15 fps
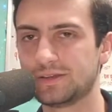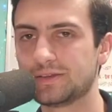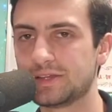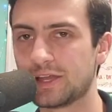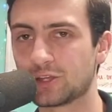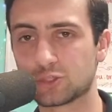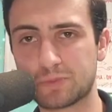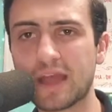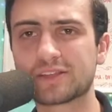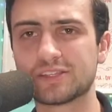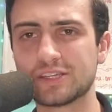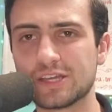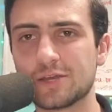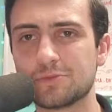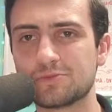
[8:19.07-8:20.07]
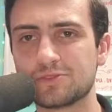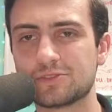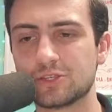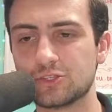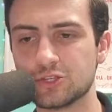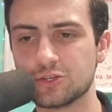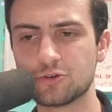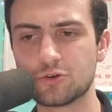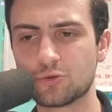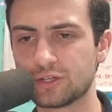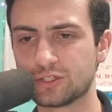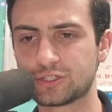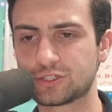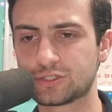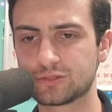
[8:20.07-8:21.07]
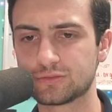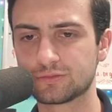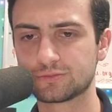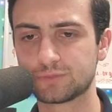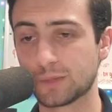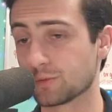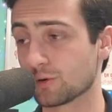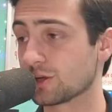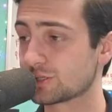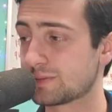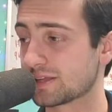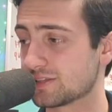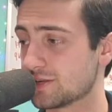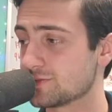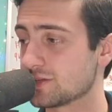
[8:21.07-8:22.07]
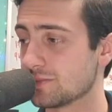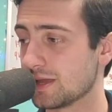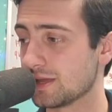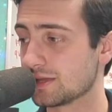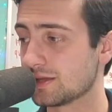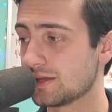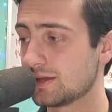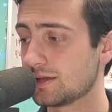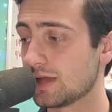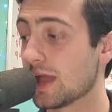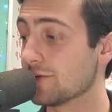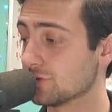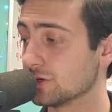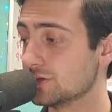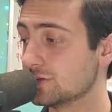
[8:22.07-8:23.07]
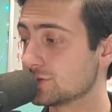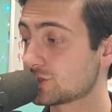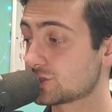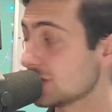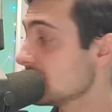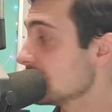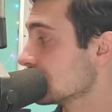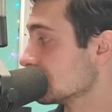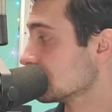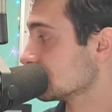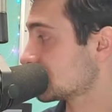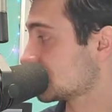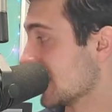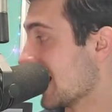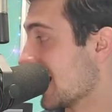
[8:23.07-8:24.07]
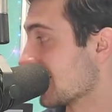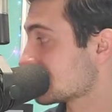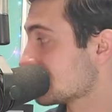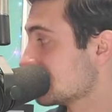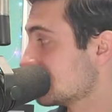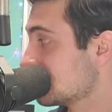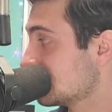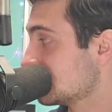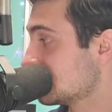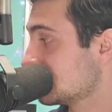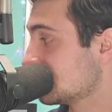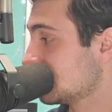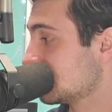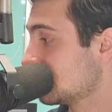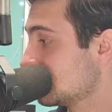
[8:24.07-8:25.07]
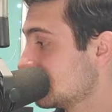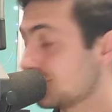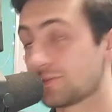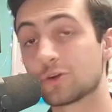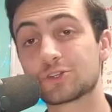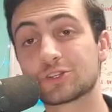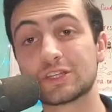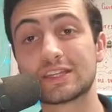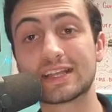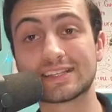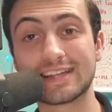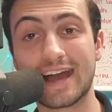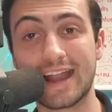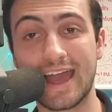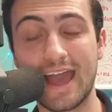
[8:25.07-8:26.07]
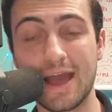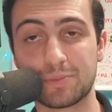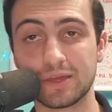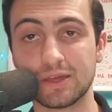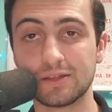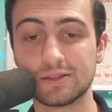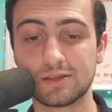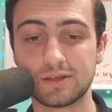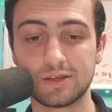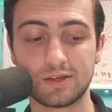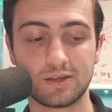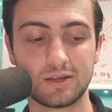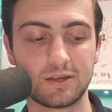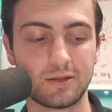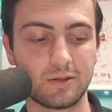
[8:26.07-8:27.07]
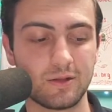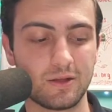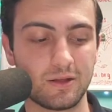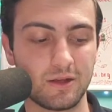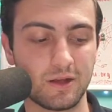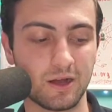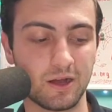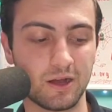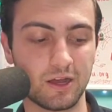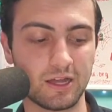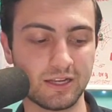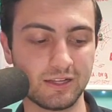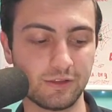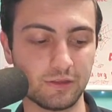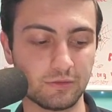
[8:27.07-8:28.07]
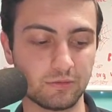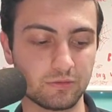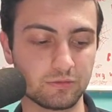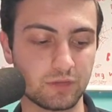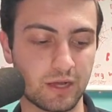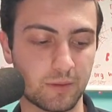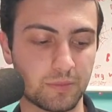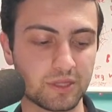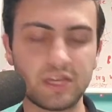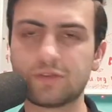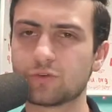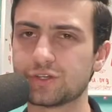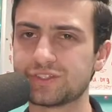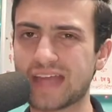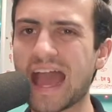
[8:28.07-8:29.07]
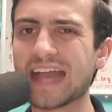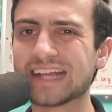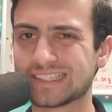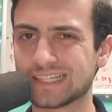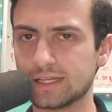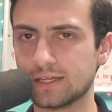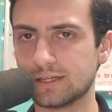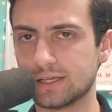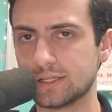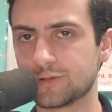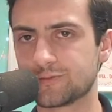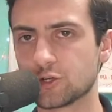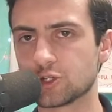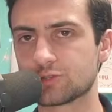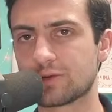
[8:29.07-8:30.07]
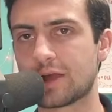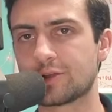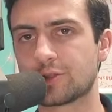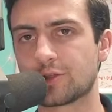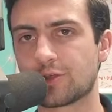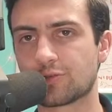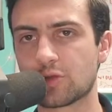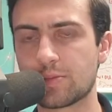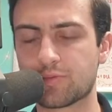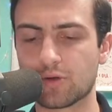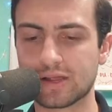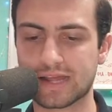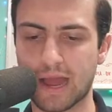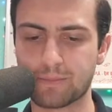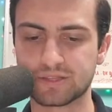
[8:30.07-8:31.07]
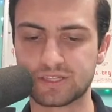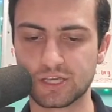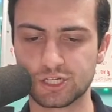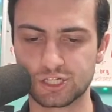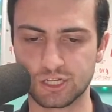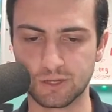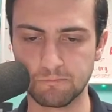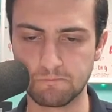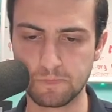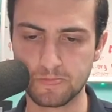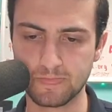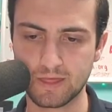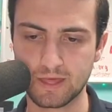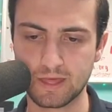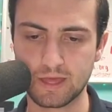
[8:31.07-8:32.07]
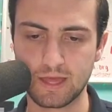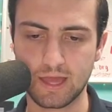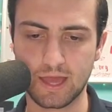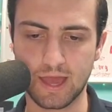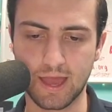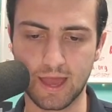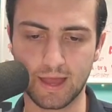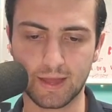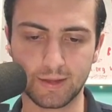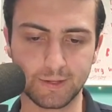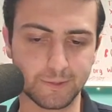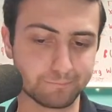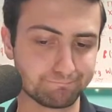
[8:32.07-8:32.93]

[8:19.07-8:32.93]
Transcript: expecting him to do, which people were expecting him to make every single shot. Unfortunately, that did not happen, and he, I believe, was exited in the first round of the 3-point competition. And